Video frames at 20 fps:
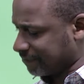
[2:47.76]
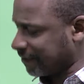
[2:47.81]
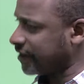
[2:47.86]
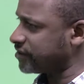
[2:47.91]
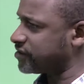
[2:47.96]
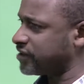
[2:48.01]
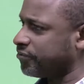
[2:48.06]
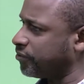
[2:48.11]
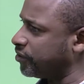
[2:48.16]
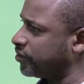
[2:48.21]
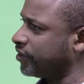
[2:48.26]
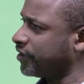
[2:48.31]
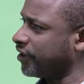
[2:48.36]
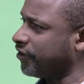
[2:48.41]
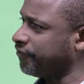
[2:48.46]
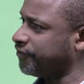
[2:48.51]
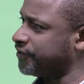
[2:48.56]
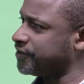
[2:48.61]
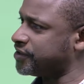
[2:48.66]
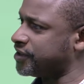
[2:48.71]
about? Is that what your
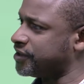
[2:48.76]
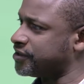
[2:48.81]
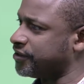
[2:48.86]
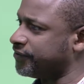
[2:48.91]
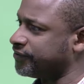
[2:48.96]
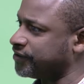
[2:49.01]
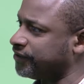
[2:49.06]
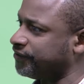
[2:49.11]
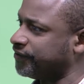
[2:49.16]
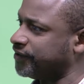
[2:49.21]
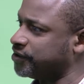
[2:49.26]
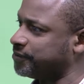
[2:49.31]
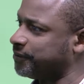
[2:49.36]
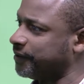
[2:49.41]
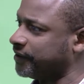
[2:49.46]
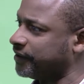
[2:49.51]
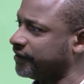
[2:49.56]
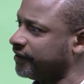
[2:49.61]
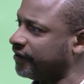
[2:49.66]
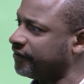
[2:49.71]
girlfriend says after you finish
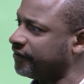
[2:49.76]
making